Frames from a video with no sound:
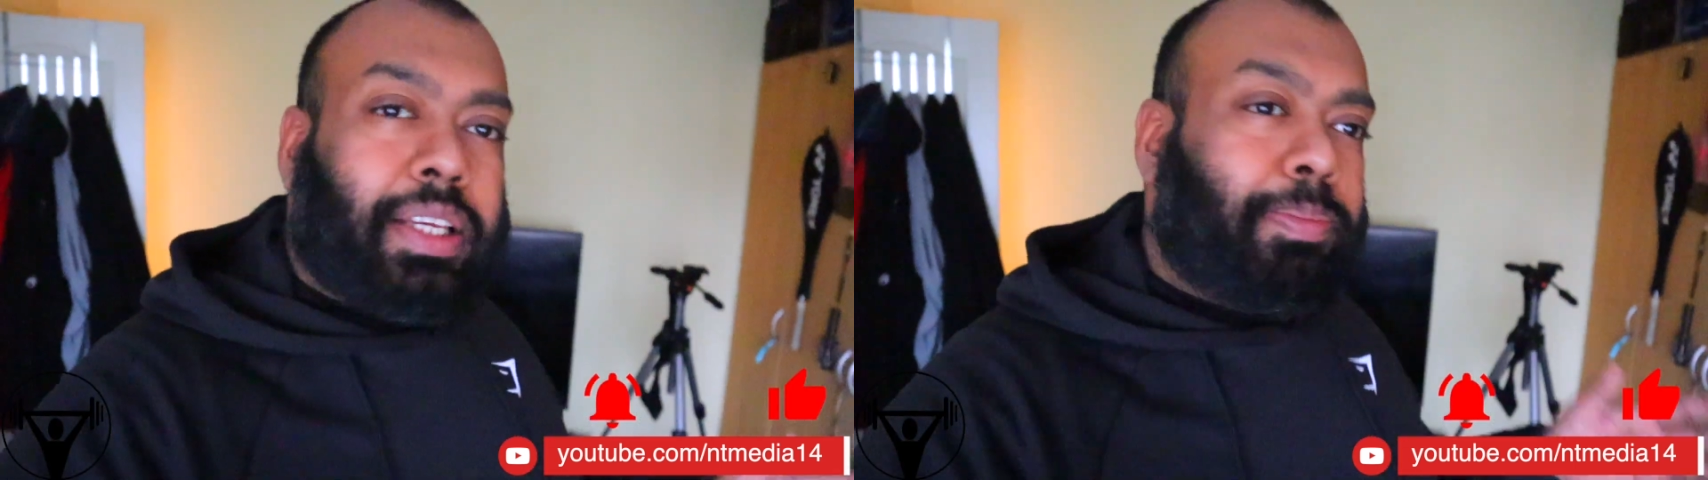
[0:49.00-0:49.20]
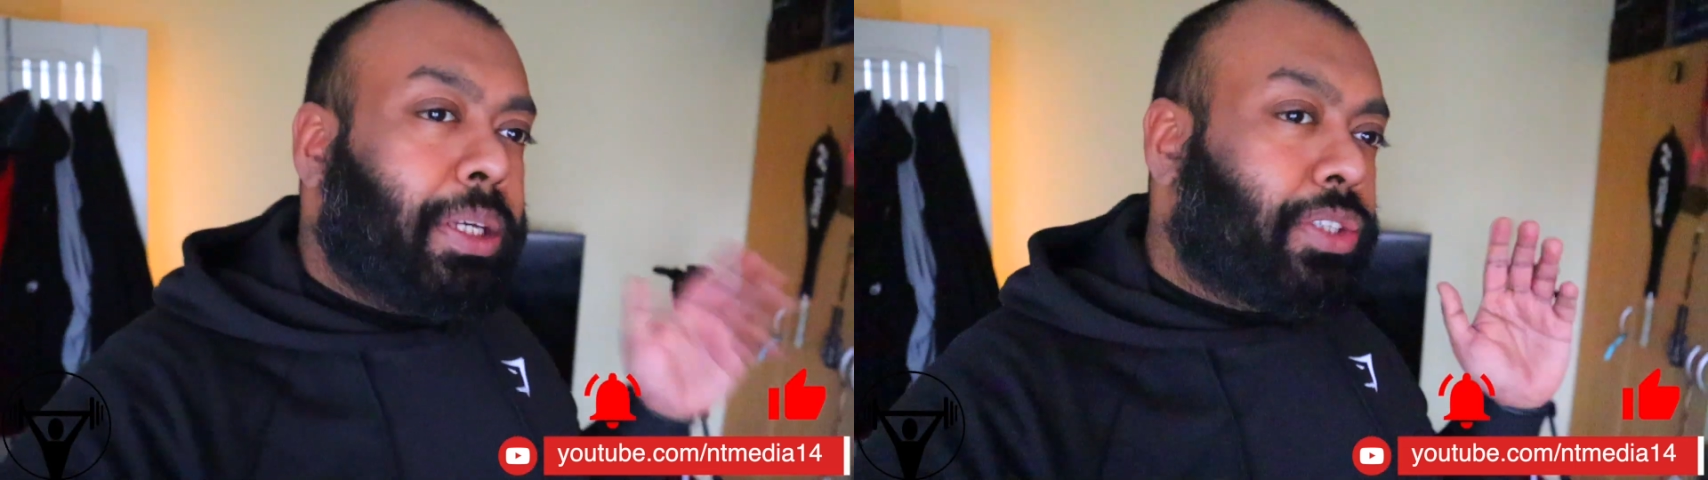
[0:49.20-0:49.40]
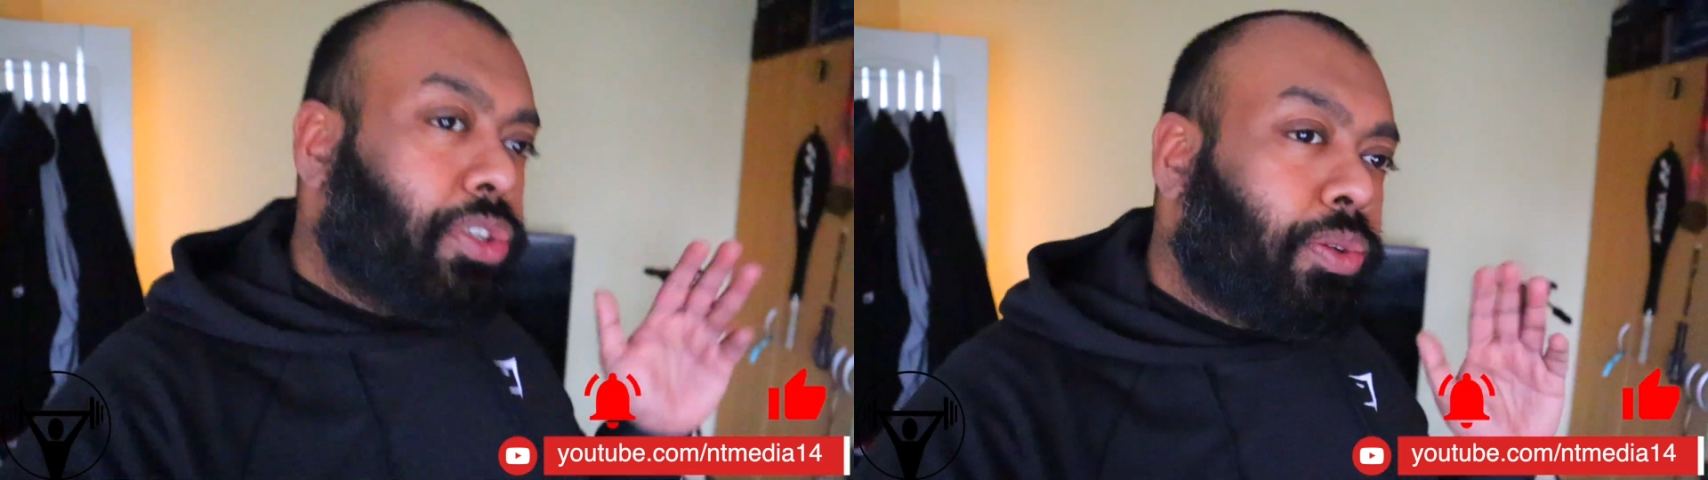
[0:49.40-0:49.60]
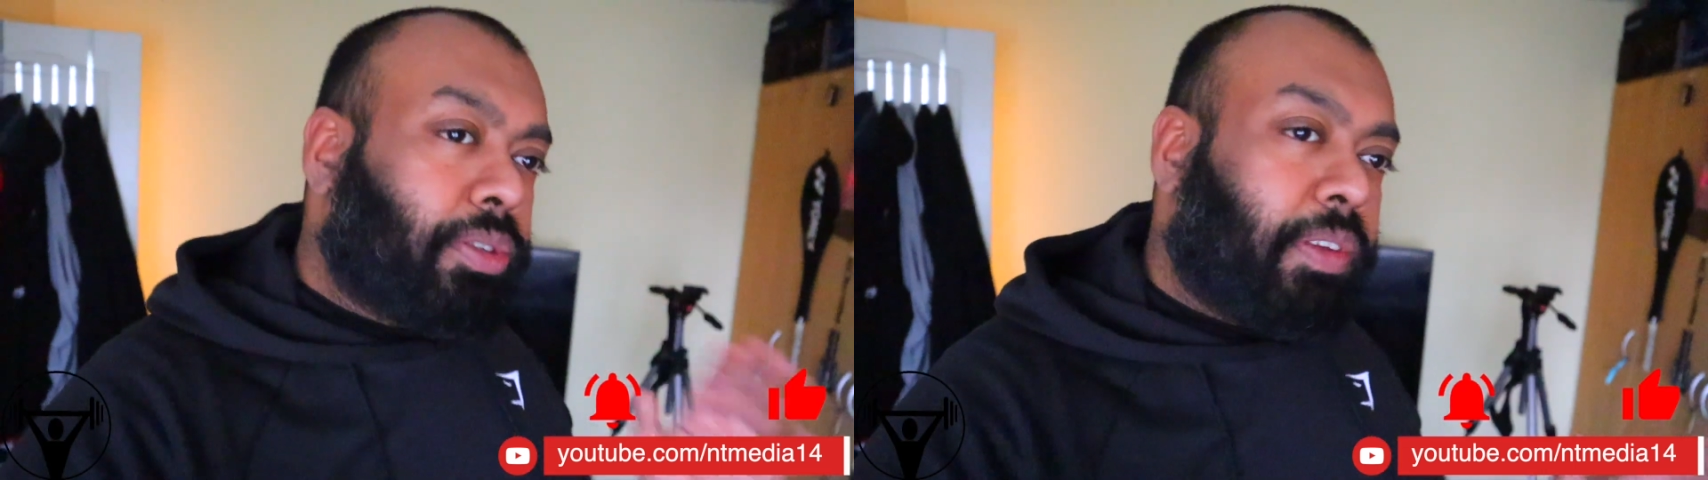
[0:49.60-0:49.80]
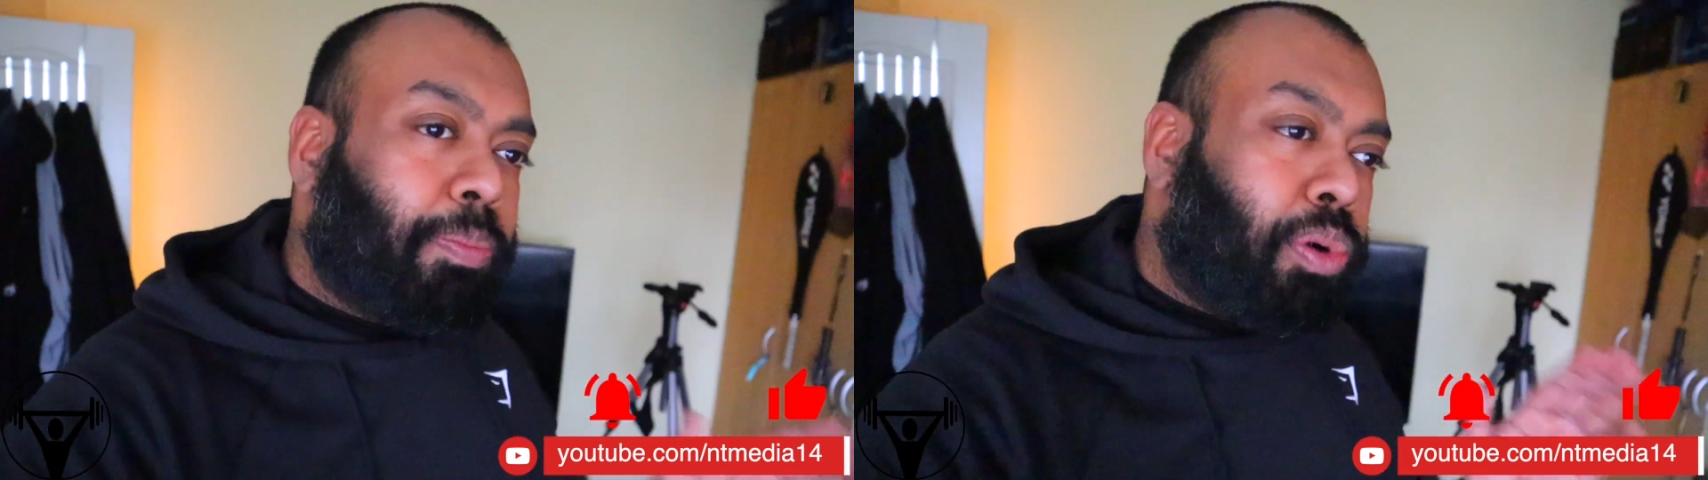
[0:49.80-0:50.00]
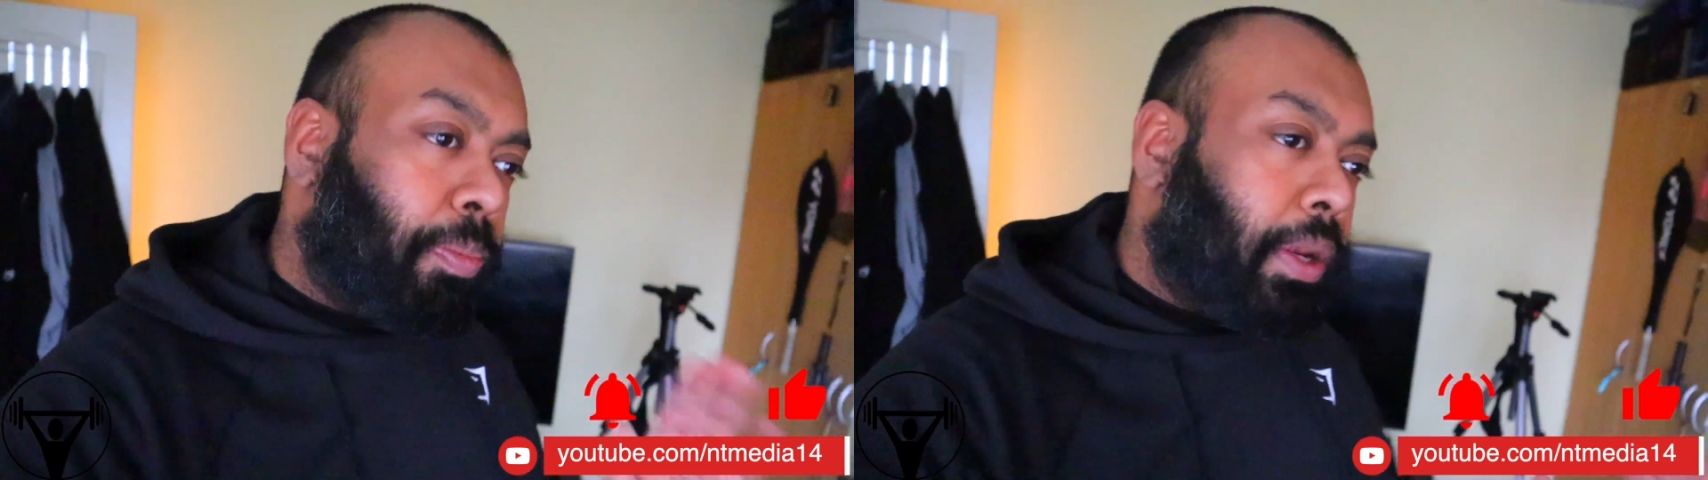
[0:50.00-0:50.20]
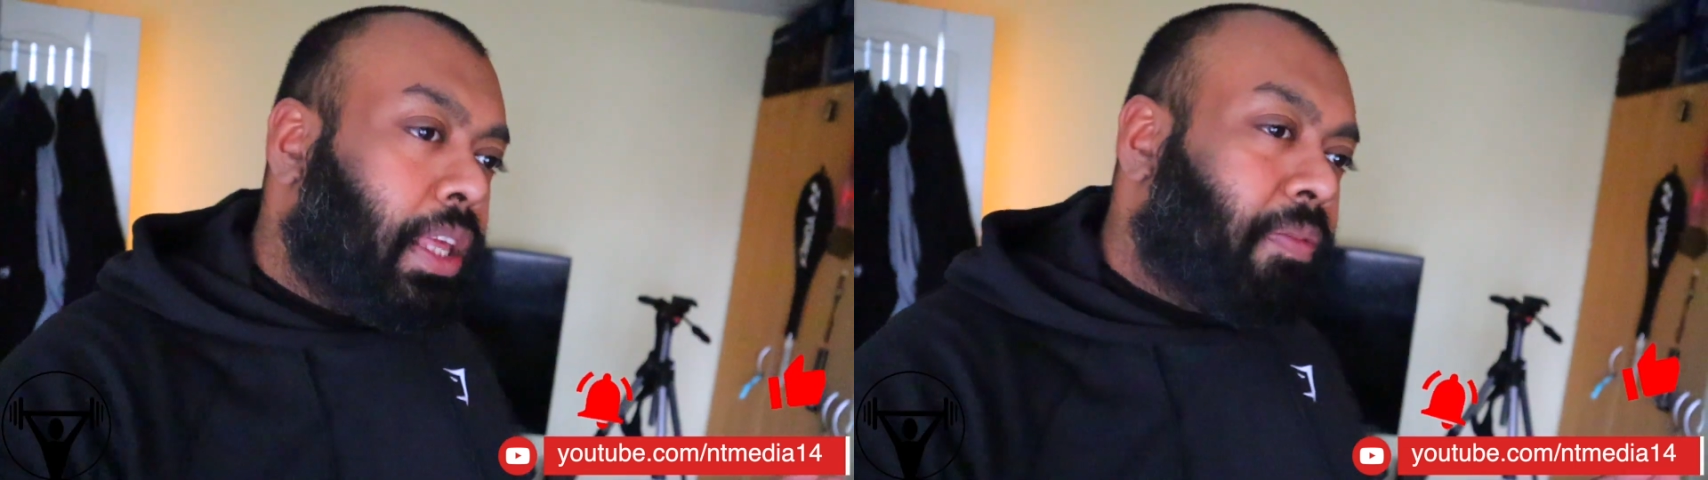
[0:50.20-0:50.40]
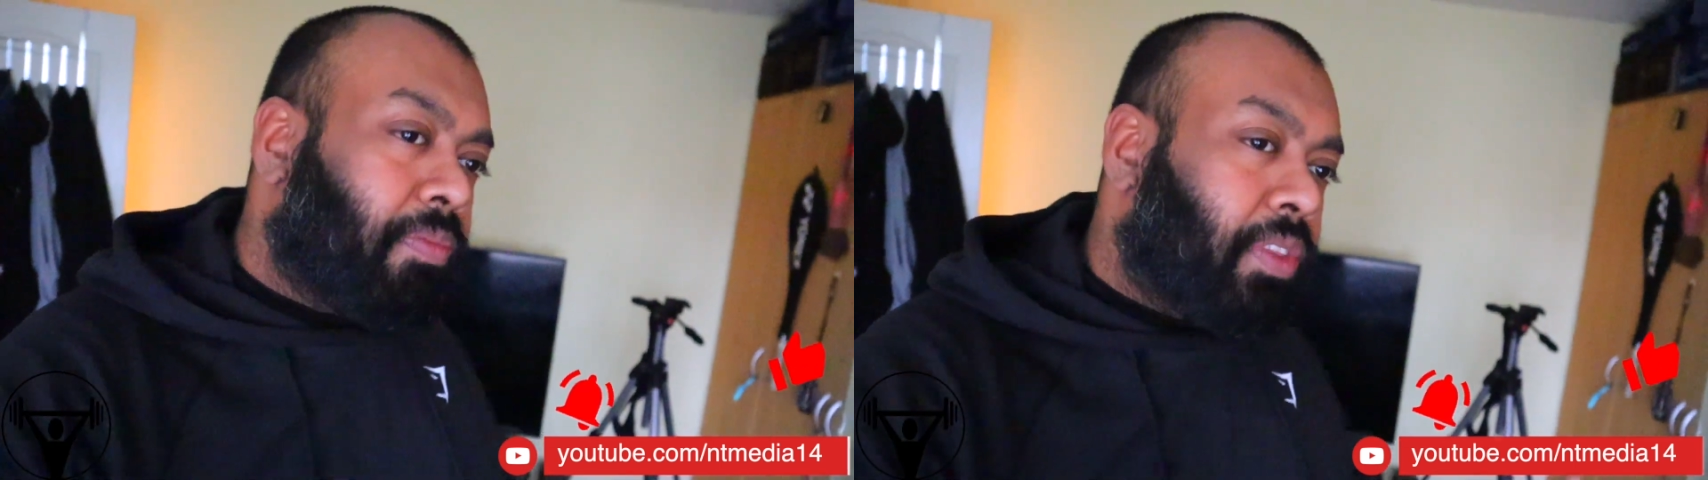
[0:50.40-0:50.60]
But he's gonna do his thing properly.